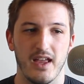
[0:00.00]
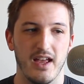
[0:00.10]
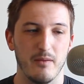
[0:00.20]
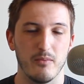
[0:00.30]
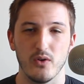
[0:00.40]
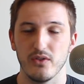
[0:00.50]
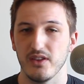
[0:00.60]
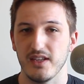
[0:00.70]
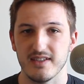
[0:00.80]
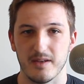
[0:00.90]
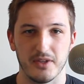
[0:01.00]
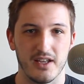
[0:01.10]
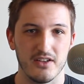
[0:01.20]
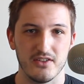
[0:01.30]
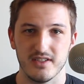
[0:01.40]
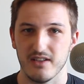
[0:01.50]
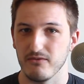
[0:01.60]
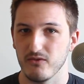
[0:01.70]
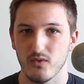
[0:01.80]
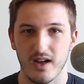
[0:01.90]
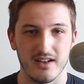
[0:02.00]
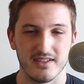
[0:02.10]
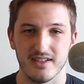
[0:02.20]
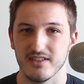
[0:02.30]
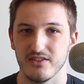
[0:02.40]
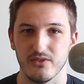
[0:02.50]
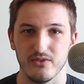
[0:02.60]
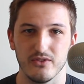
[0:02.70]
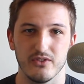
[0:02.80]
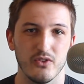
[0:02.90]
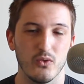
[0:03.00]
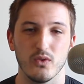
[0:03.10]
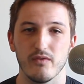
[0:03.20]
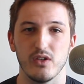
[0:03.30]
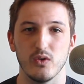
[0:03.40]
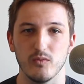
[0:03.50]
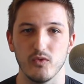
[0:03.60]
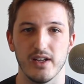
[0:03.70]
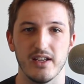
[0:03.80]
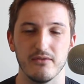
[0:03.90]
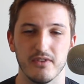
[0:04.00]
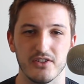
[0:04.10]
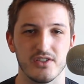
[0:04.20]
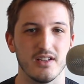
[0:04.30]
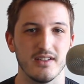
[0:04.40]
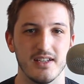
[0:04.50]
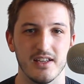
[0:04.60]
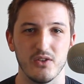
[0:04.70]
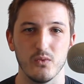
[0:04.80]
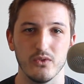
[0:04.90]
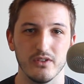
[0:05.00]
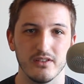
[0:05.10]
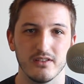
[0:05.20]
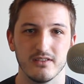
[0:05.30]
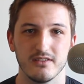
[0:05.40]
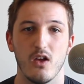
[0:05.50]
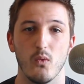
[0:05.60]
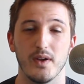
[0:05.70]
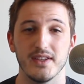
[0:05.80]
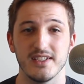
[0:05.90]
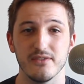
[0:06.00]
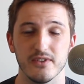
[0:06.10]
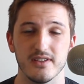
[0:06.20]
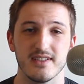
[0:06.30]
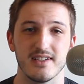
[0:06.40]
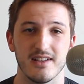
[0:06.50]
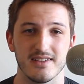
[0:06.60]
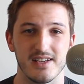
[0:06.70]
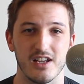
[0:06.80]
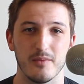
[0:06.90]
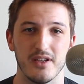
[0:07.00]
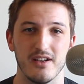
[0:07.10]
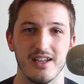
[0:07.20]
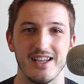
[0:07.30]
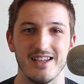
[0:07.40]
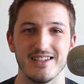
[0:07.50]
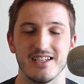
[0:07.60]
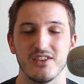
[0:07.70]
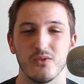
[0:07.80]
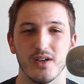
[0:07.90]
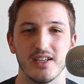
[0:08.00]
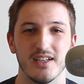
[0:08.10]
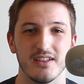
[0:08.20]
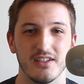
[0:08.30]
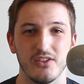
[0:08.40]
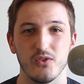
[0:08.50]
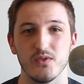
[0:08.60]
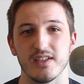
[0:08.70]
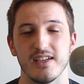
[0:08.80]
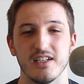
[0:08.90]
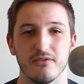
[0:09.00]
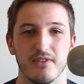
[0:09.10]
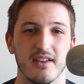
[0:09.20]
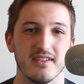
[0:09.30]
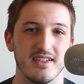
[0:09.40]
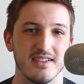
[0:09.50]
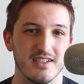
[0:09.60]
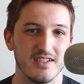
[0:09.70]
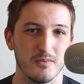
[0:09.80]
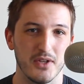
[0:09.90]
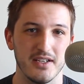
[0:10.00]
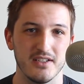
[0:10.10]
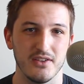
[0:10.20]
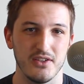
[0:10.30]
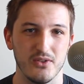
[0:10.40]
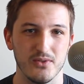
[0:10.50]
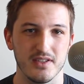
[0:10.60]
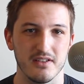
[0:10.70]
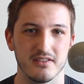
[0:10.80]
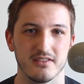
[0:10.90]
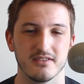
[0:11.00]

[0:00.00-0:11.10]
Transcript: And both of these applications have full access to you know, all of the normal native functionality that you would. Where the difference starts to come in is in the way that the user interface is displayed to the user.